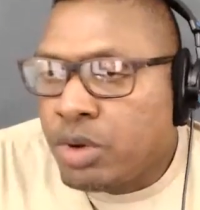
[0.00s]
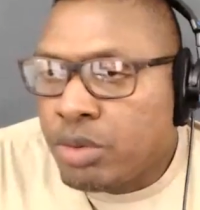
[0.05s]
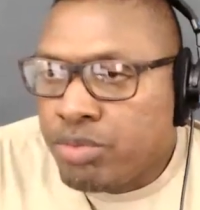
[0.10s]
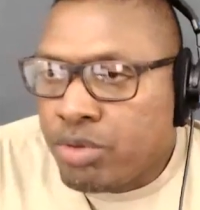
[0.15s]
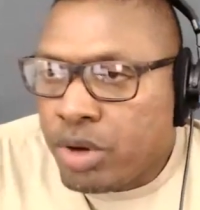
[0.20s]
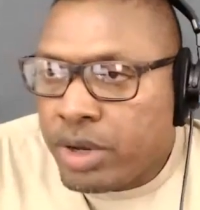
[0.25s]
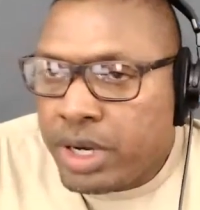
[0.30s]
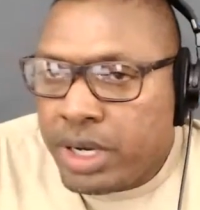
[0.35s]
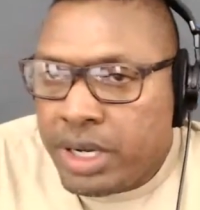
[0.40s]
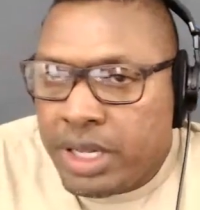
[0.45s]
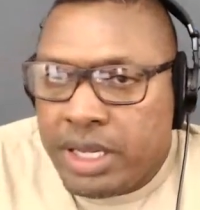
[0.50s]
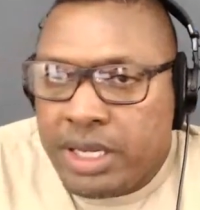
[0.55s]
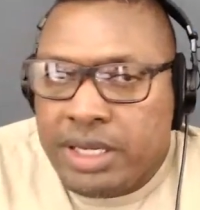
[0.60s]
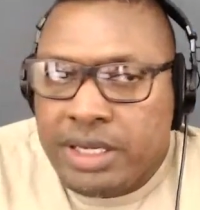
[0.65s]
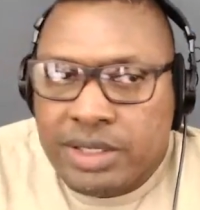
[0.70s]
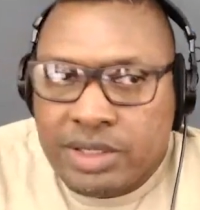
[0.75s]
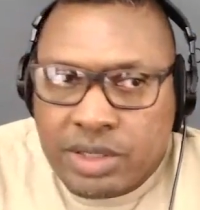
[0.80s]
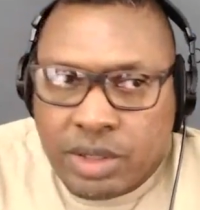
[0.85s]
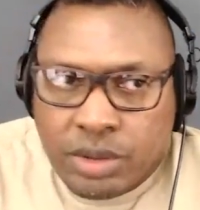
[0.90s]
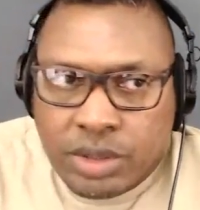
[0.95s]
brought it in. He
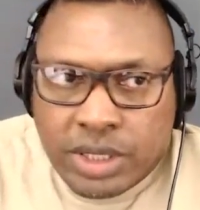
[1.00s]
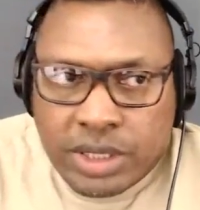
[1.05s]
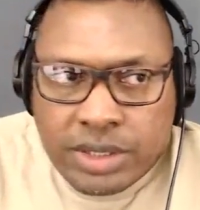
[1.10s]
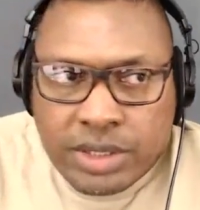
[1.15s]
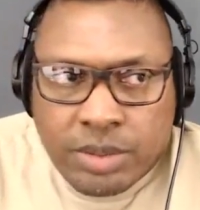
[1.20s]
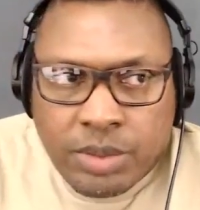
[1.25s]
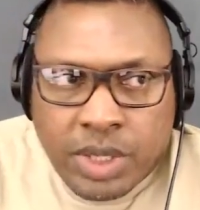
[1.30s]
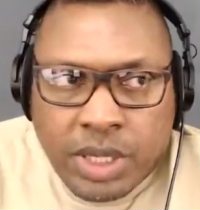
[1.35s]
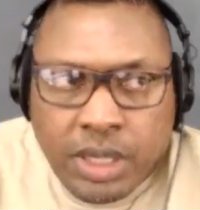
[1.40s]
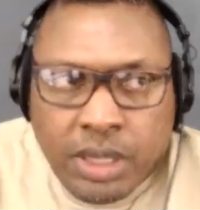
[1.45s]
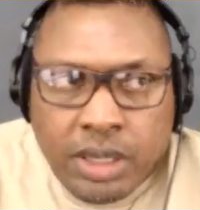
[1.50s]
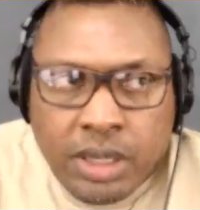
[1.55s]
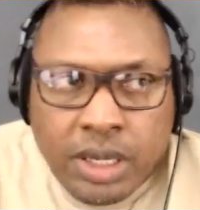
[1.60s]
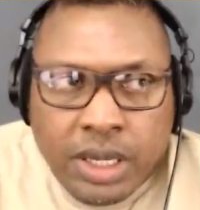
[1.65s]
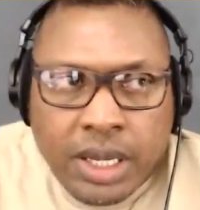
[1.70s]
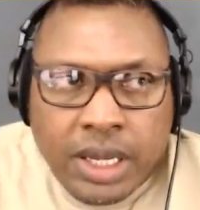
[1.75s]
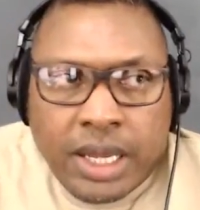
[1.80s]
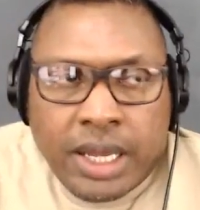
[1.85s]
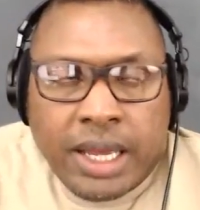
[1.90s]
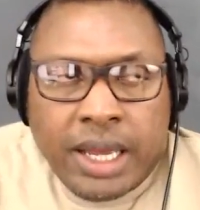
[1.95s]
sold it to me.
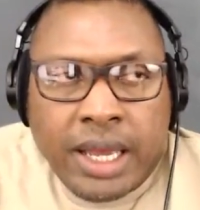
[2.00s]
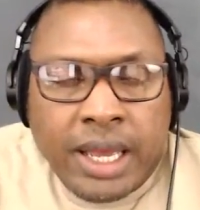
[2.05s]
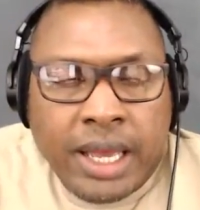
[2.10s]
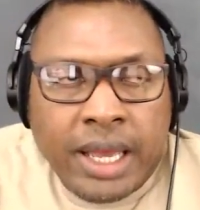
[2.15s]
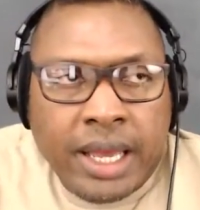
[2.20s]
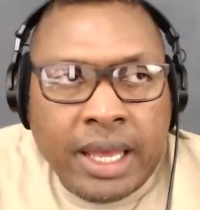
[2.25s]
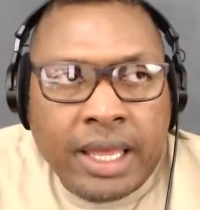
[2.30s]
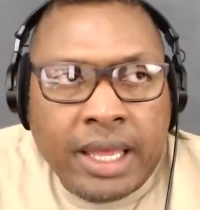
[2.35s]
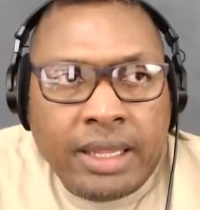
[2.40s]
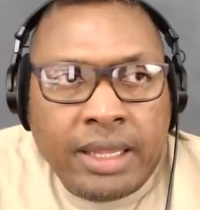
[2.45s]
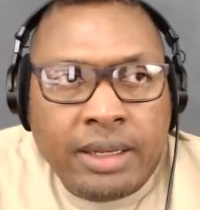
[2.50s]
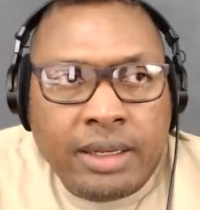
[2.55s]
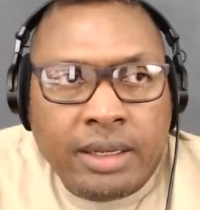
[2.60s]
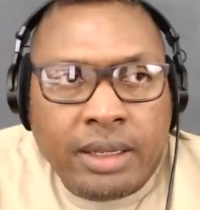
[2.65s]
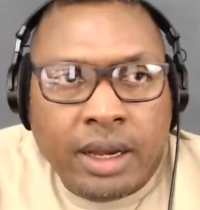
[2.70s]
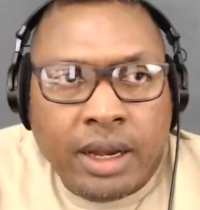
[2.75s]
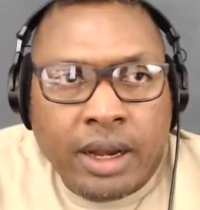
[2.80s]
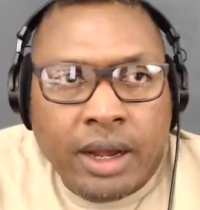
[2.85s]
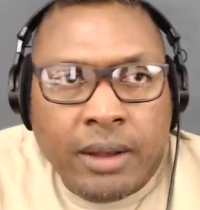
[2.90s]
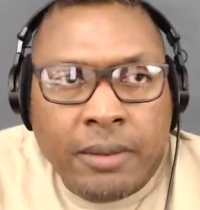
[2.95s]
And
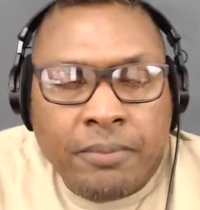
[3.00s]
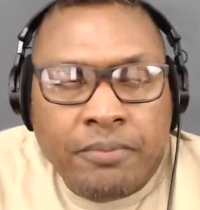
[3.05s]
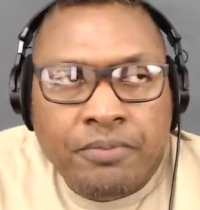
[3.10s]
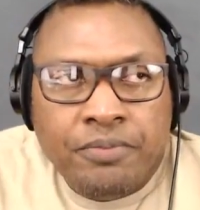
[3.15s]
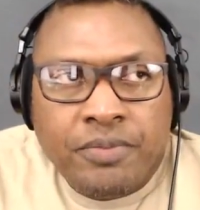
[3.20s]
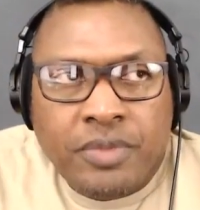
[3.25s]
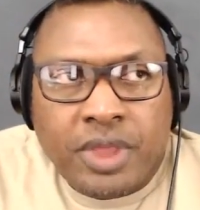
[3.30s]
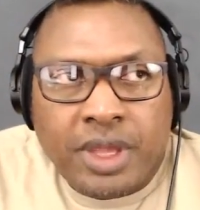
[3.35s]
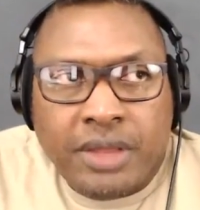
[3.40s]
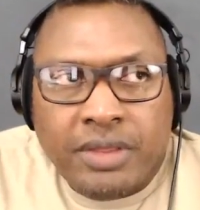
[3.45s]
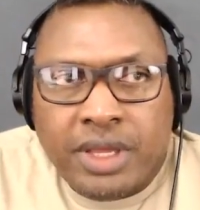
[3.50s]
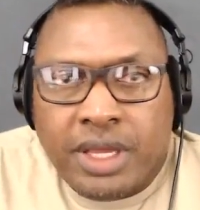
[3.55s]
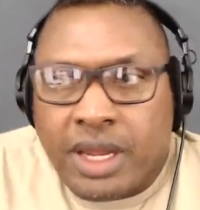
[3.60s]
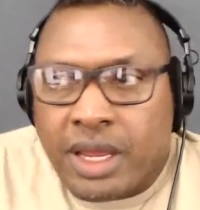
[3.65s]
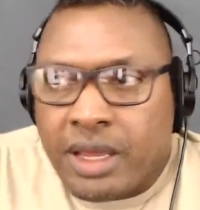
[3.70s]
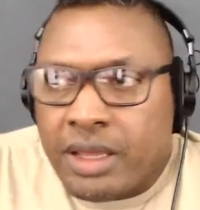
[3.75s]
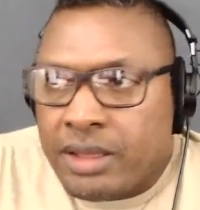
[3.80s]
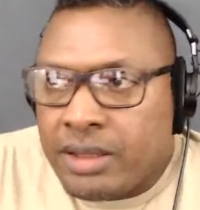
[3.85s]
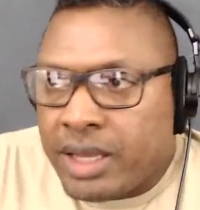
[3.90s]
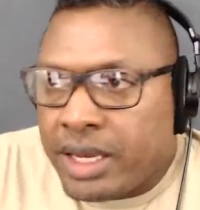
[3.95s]
then
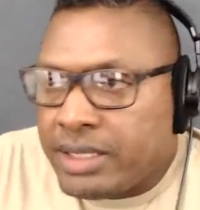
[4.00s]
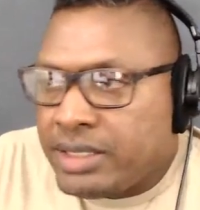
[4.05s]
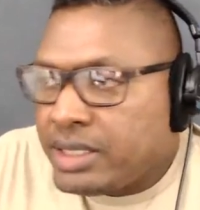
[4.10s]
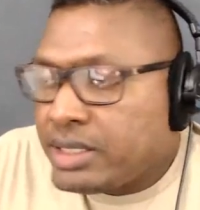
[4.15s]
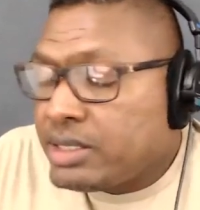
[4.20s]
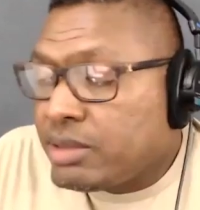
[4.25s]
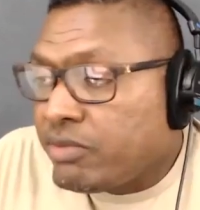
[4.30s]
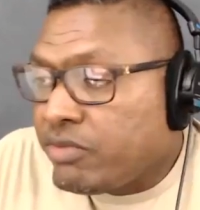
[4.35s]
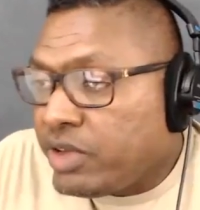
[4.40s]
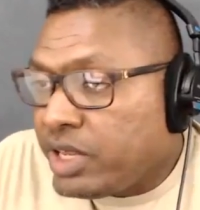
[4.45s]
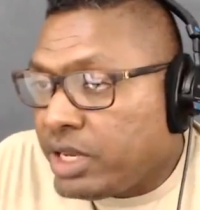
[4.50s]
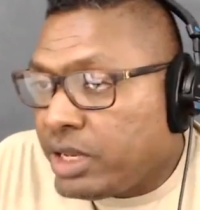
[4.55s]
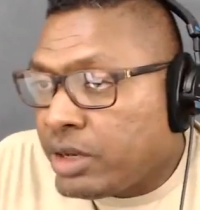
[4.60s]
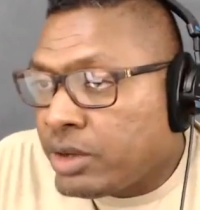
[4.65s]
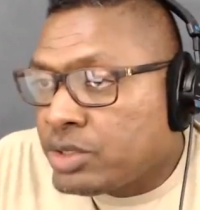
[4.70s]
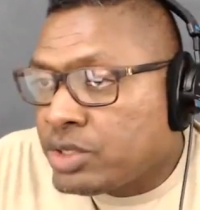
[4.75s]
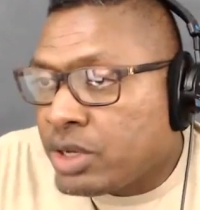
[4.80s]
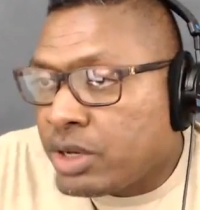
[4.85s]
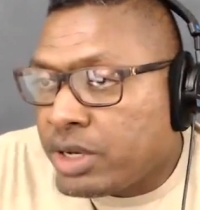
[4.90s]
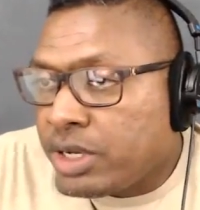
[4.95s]
I did some
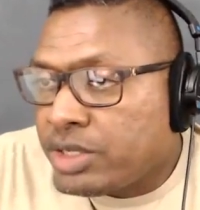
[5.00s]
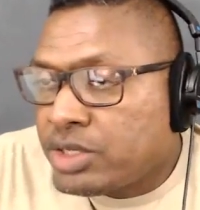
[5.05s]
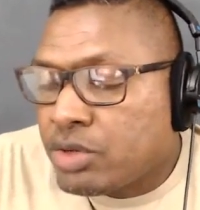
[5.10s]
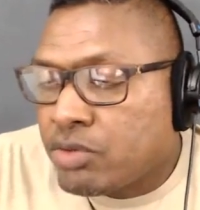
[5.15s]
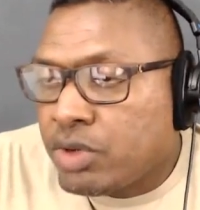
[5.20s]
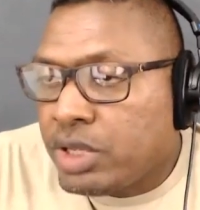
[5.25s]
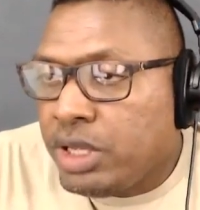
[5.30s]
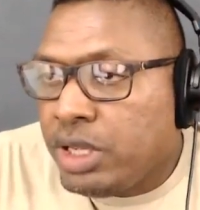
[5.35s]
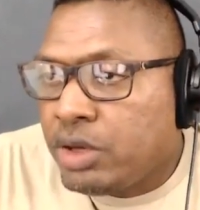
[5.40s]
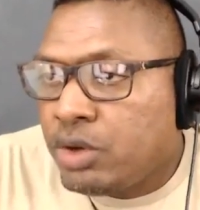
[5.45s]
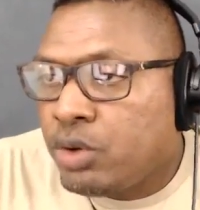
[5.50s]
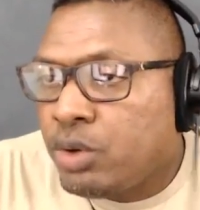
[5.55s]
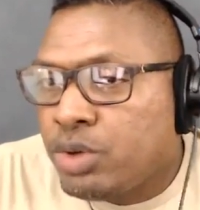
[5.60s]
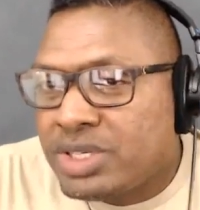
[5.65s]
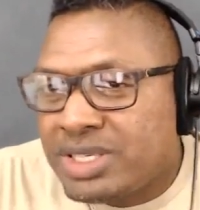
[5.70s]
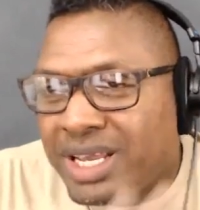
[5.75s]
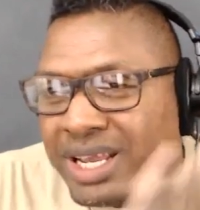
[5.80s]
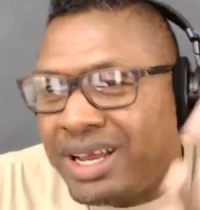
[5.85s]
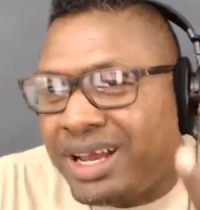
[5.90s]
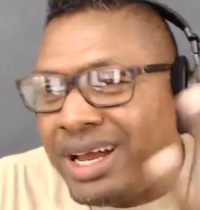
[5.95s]
videos on it. It's a really cool.
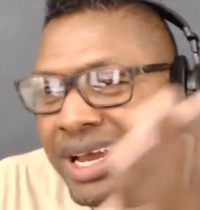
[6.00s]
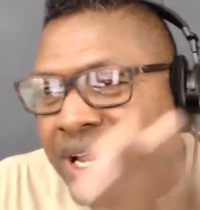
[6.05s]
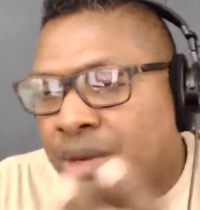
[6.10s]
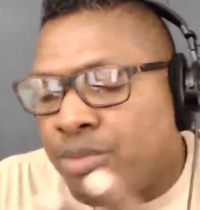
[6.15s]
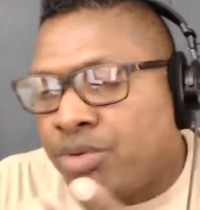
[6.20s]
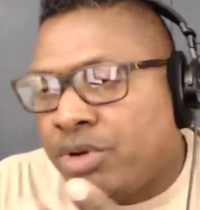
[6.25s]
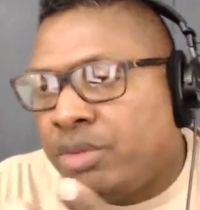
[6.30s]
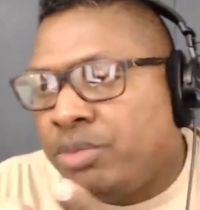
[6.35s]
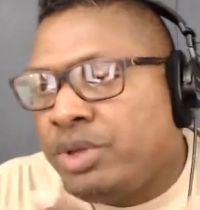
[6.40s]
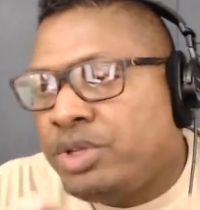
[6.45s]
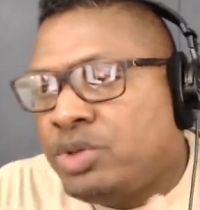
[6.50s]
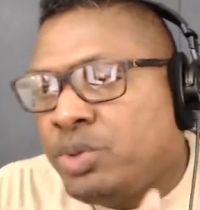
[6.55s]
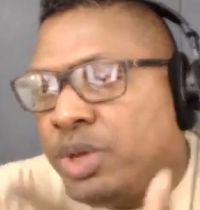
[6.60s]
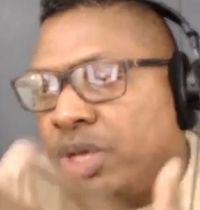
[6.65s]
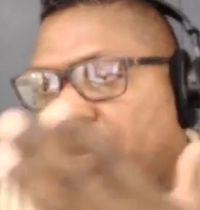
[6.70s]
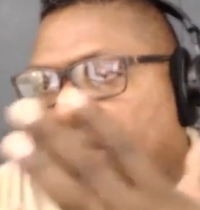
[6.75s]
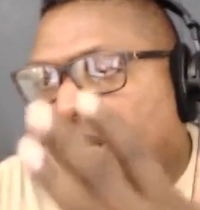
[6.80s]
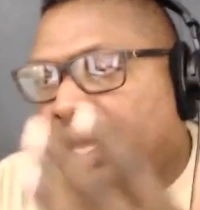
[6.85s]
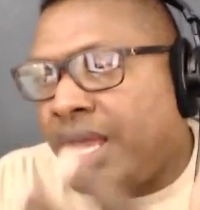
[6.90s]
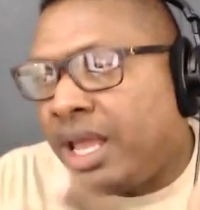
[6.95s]
It's like a hybrid
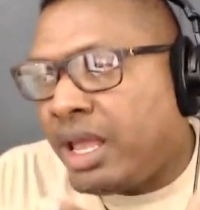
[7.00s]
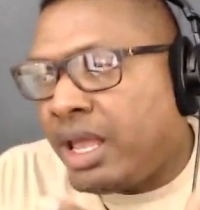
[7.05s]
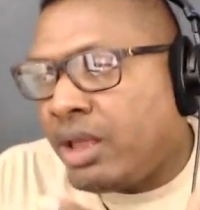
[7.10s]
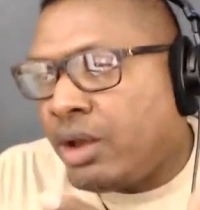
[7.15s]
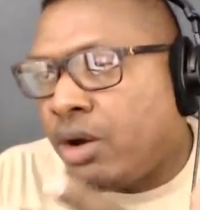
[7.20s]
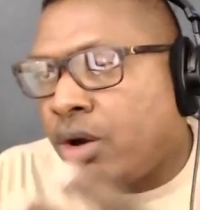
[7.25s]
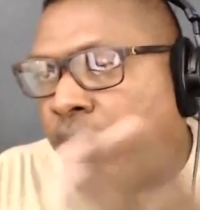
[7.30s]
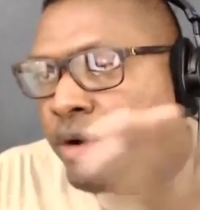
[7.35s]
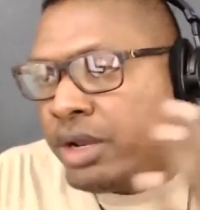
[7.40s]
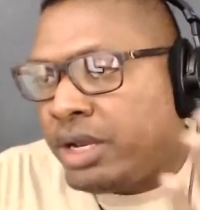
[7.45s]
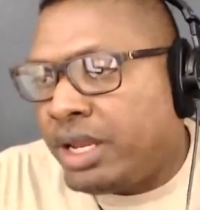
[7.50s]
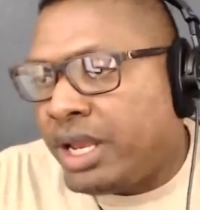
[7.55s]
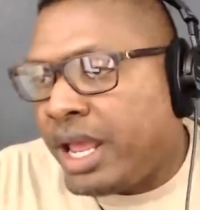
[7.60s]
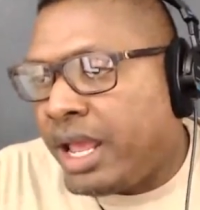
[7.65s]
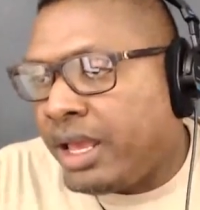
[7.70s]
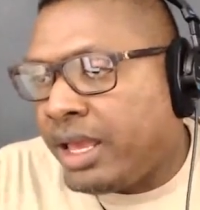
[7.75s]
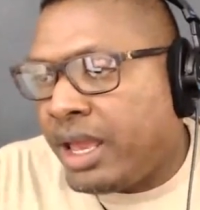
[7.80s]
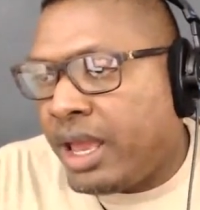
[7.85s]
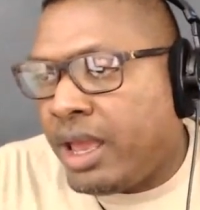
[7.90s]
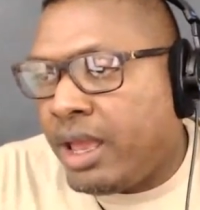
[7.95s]
between an AR and an
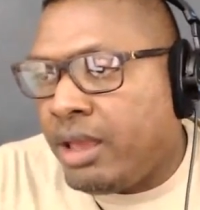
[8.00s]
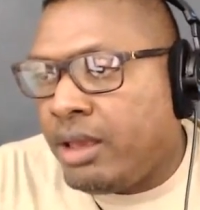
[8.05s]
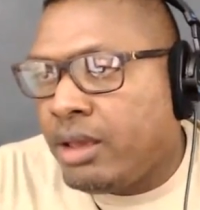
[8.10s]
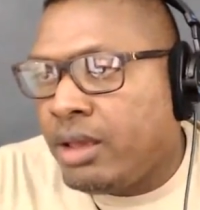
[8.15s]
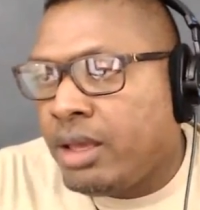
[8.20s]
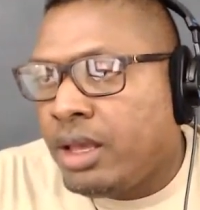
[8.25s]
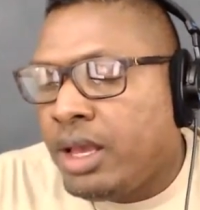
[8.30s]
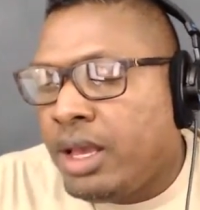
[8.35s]
AK.